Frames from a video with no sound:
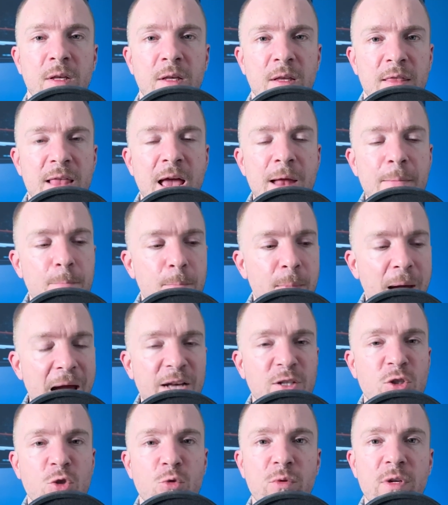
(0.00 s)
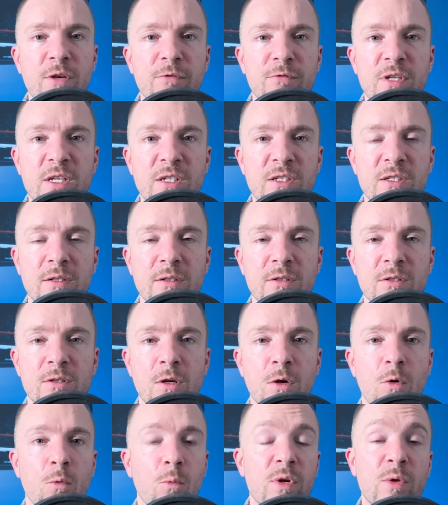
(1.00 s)
That mastery of distance,
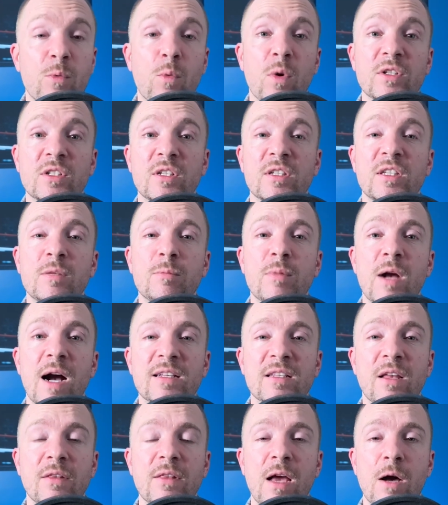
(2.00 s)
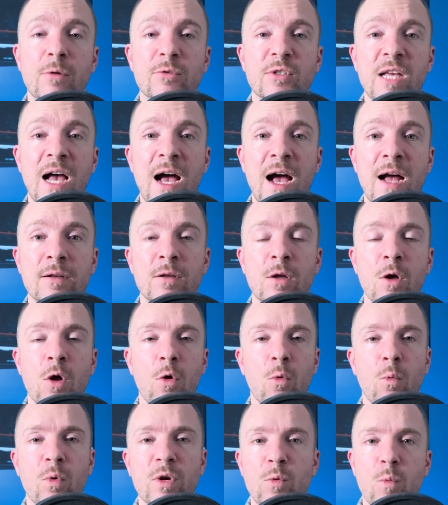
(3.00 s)
when he wants to keep guys on the outside,
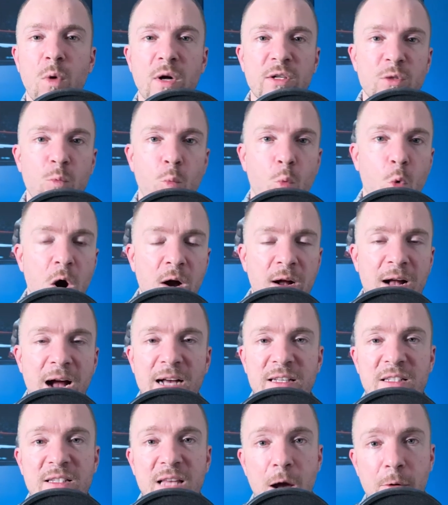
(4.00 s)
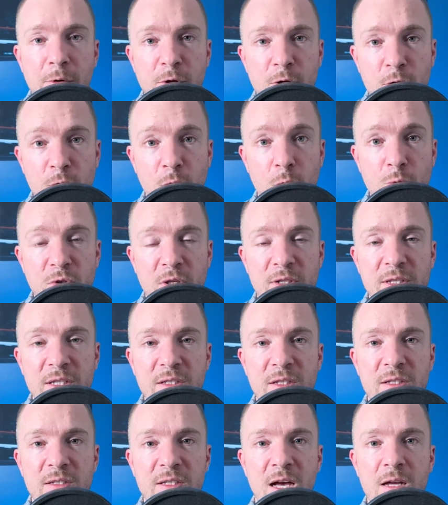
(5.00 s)
when he wants to walk guys down and close the
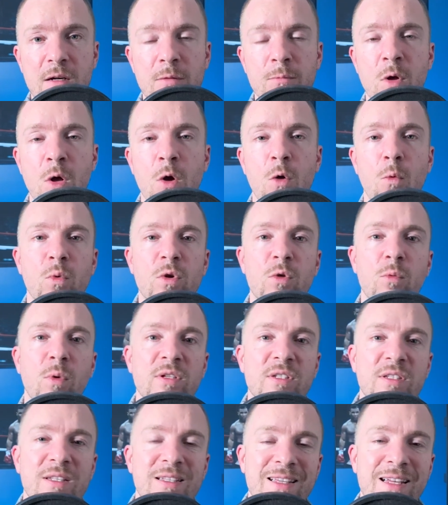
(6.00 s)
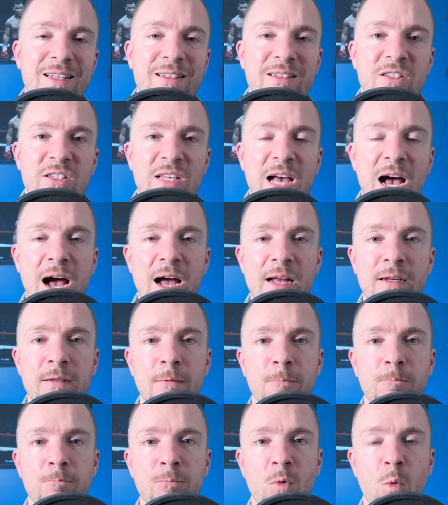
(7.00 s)
distance on them, when he wants to get inside,
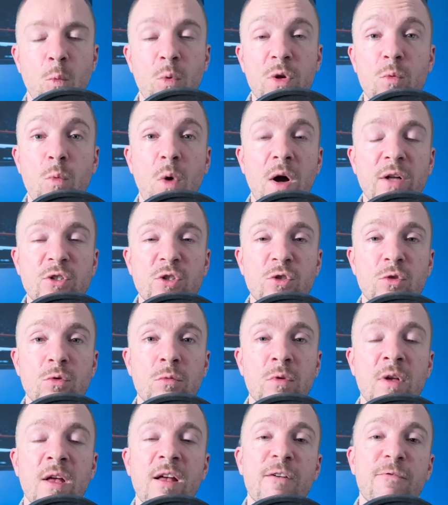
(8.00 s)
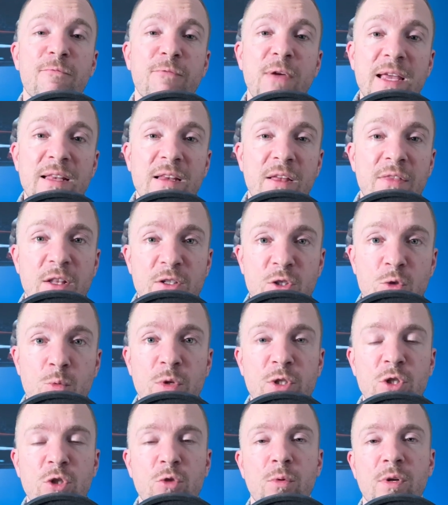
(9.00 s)
when he wants to feint and then
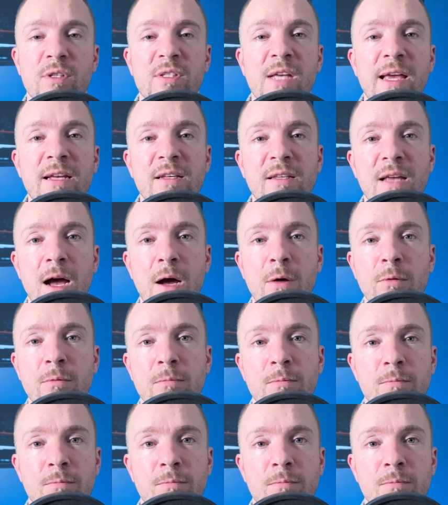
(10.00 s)
switch to a takedown.